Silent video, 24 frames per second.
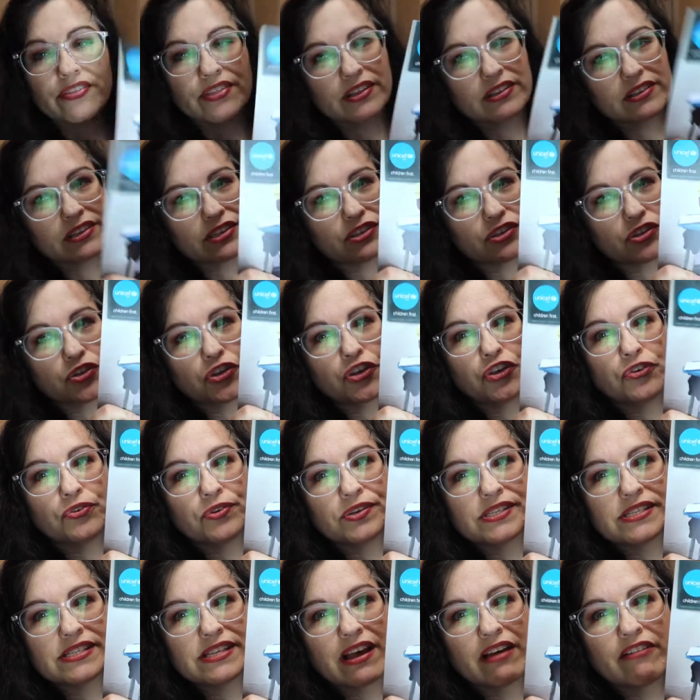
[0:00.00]
the little
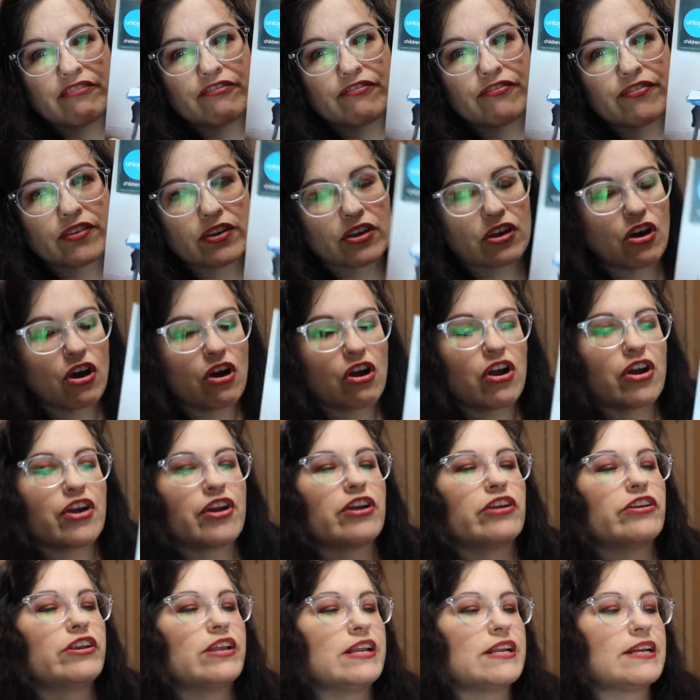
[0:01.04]
UNICEF
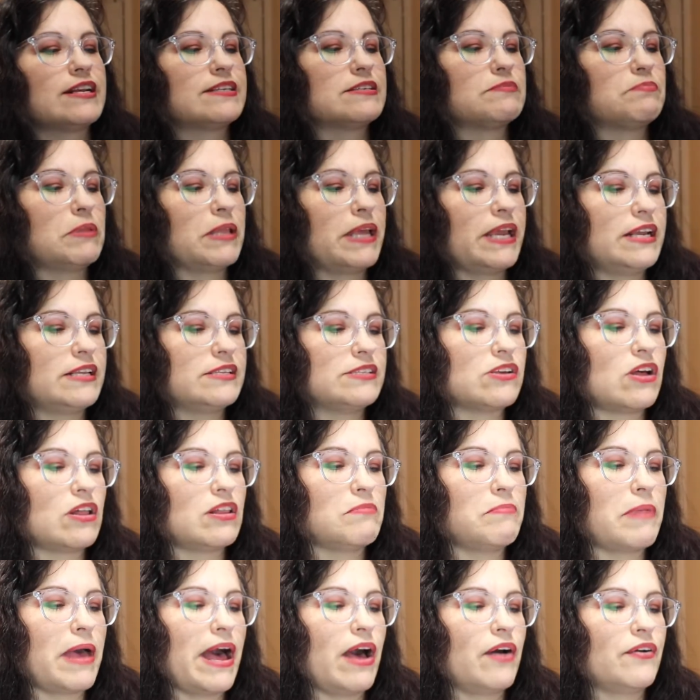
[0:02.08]
card that explains all
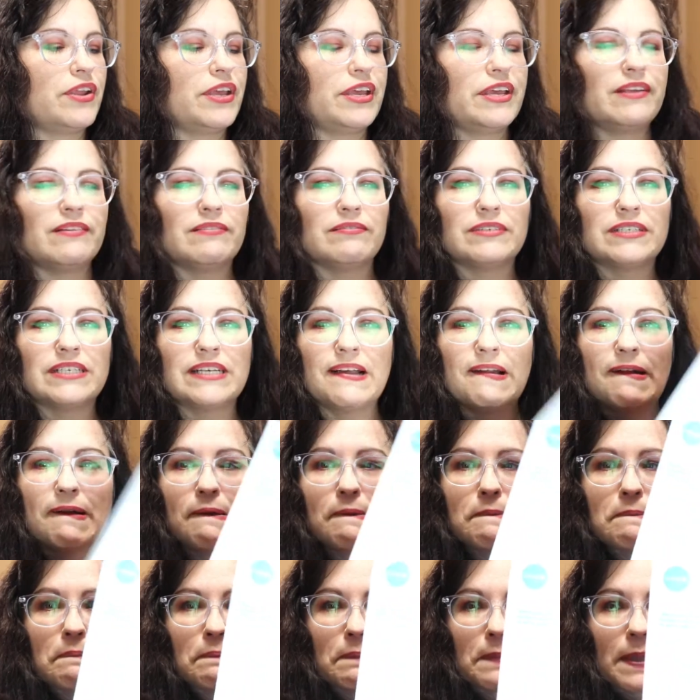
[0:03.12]
about it.
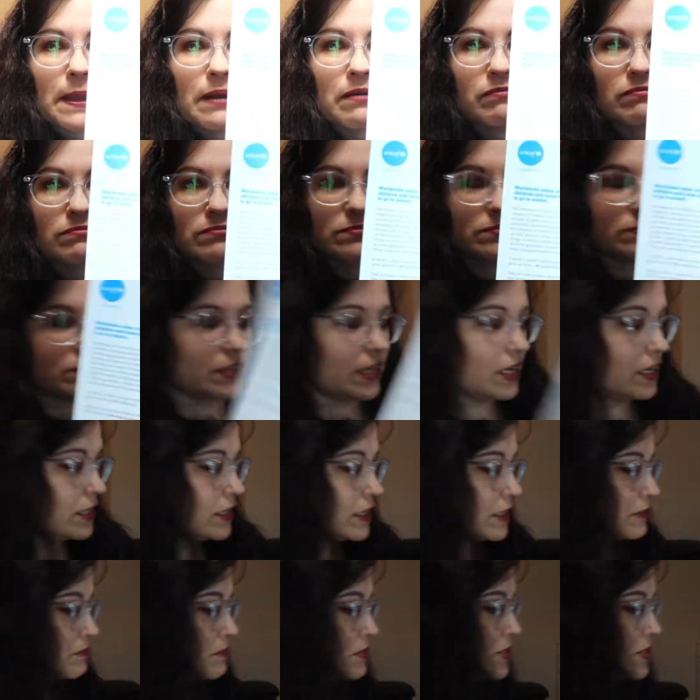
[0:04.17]
Um,